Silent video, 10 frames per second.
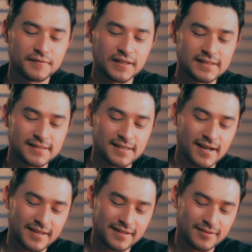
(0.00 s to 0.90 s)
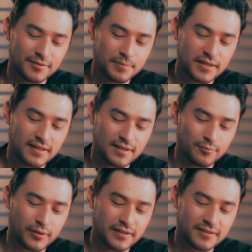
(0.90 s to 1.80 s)
its socket a little bit and
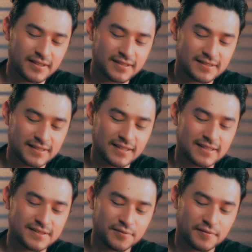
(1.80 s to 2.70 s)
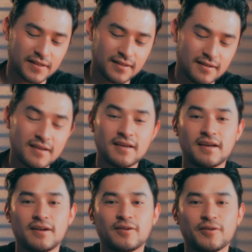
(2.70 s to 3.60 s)
wiggle it to get it to fit,
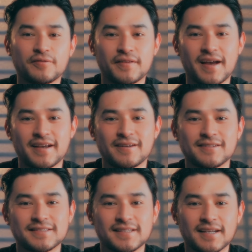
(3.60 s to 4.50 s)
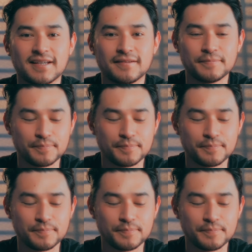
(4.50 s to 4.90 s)
and I'll go over that here in a second.